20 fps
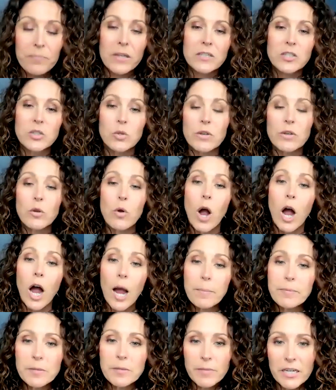So if you
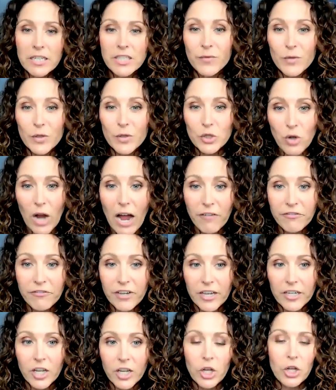optimize for
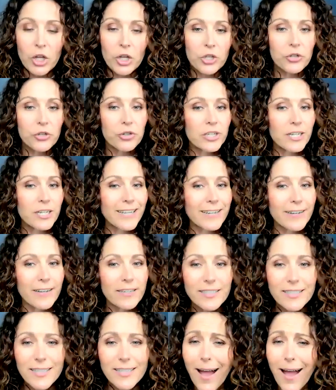traffic, you're going to get
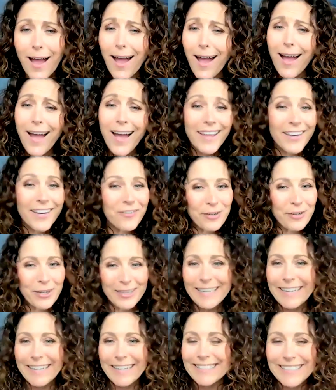a ton of
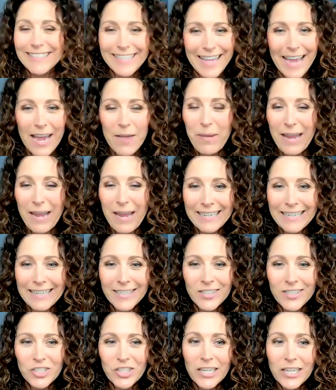clicks to that
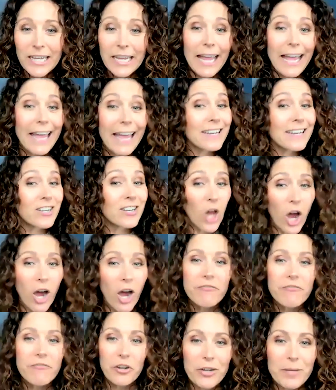page and
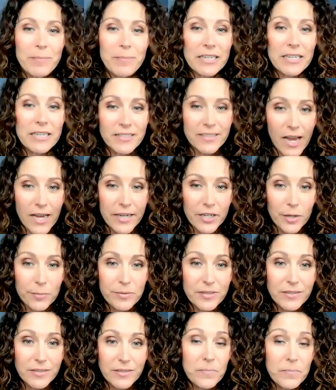not very many
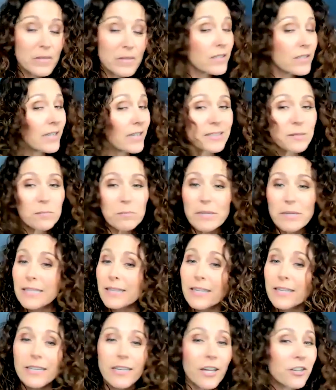signups. Doesn't mean
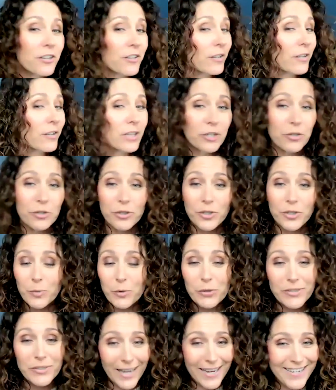that none of the clickers
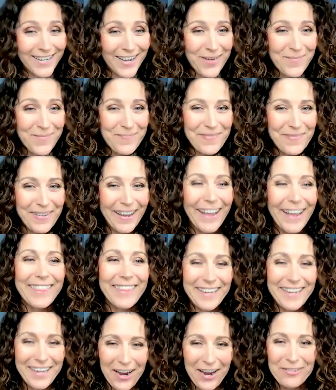will sign up. I
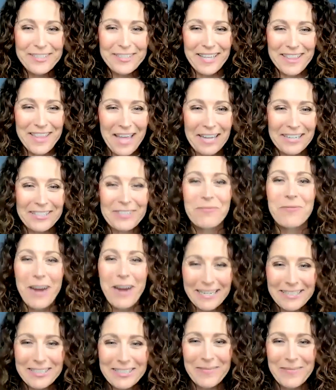think I've said that
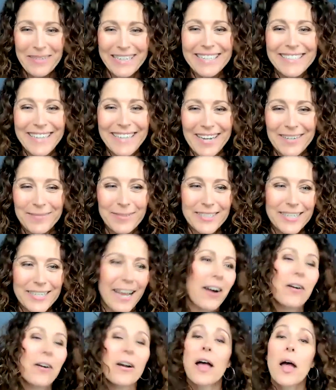way too many times
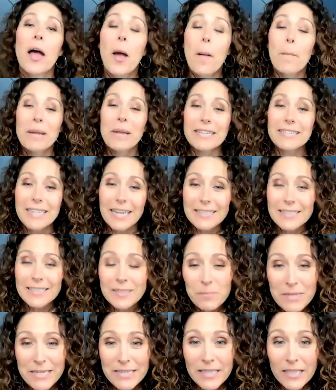now, but it
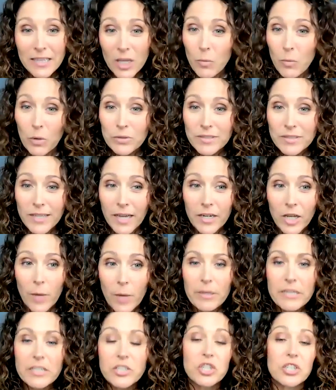doesn't mean that they won't sign
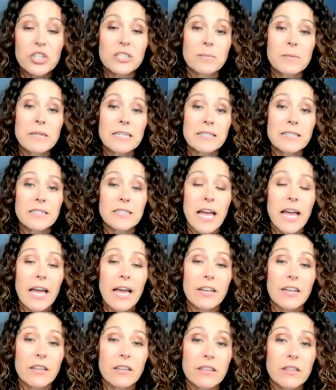up. It just means
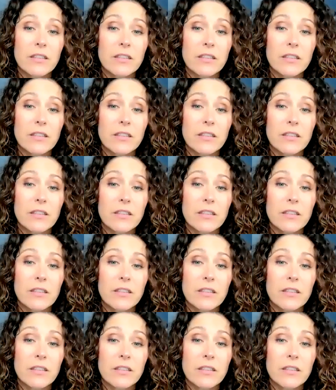that